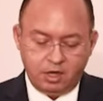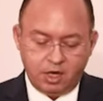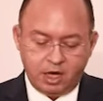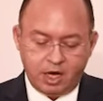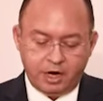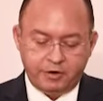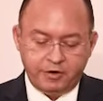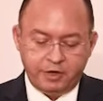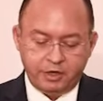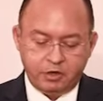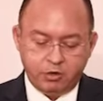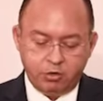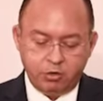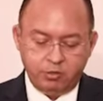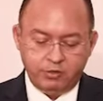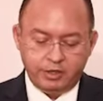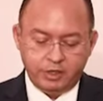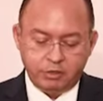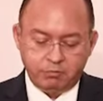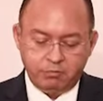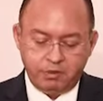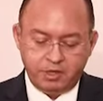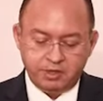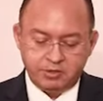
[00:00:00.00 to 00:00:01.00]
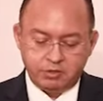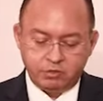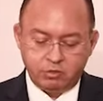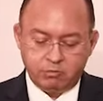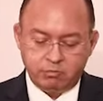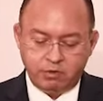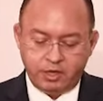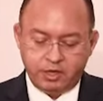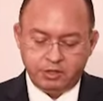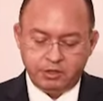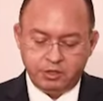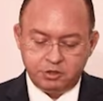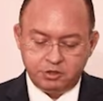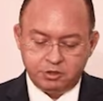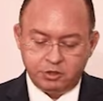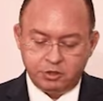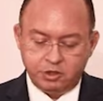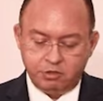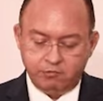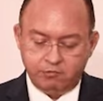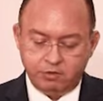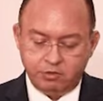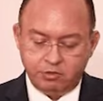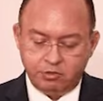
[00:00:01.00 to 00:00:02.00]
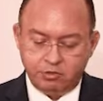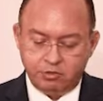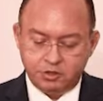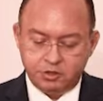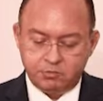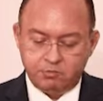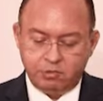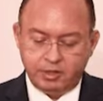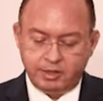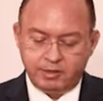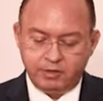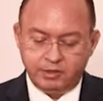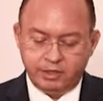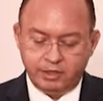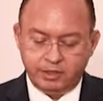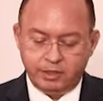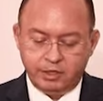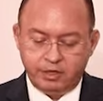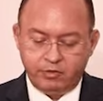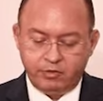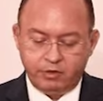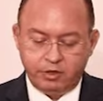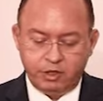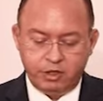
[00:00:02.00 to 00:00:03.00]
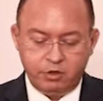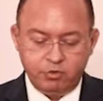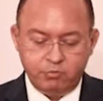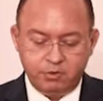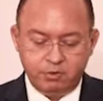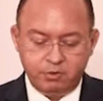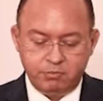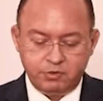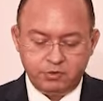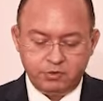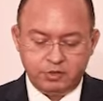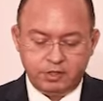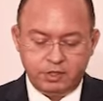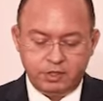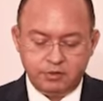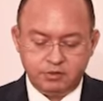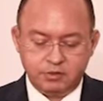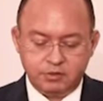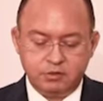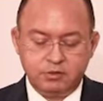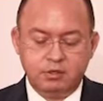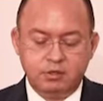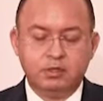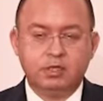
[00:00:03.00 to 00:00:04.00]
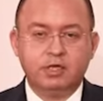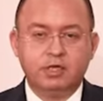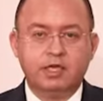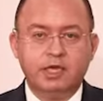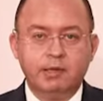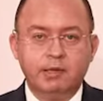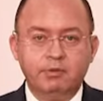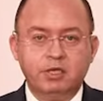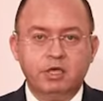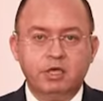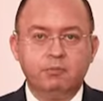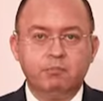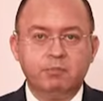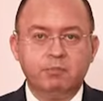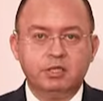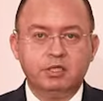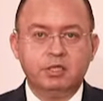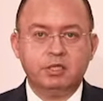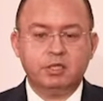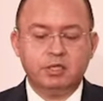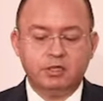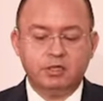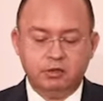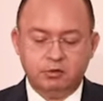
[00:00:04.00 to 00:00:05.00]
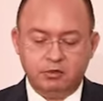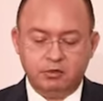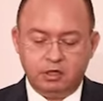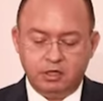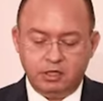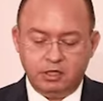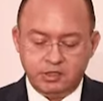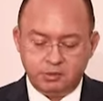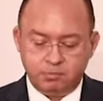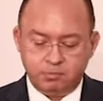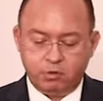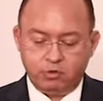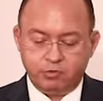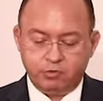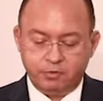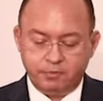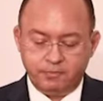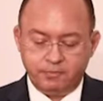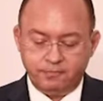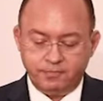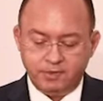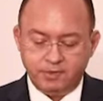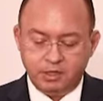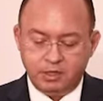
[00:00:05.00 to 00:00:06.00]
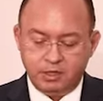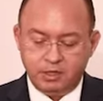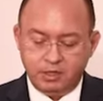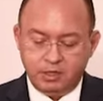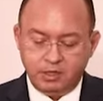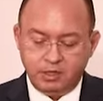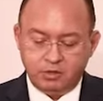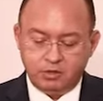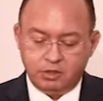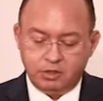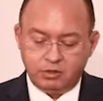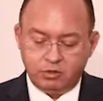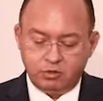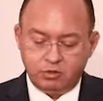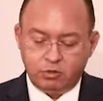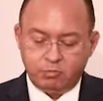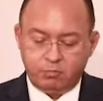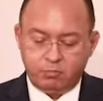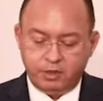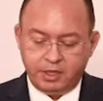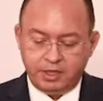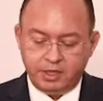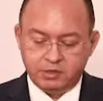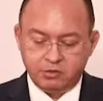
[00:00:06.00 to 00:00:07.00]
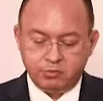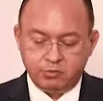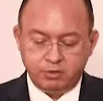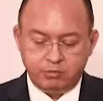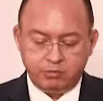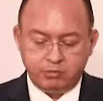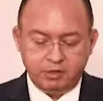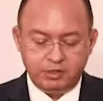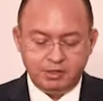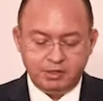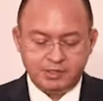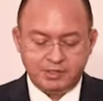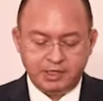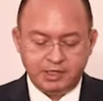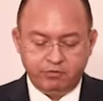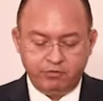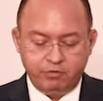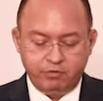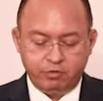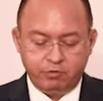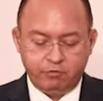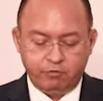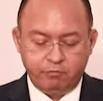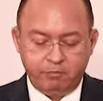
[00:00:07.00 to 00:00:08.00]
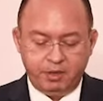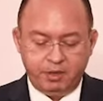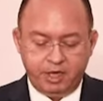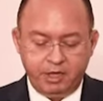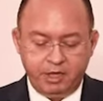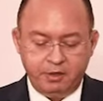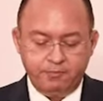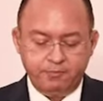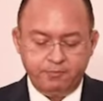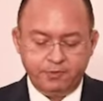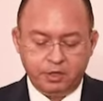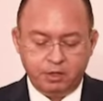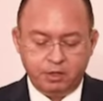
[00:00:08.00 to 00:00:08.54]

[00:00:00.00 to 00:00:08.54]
I recall that based on my initiative endorsed by 10 other EU member states at the Gymnich meeting in Lisbon that took place on the 27th of May,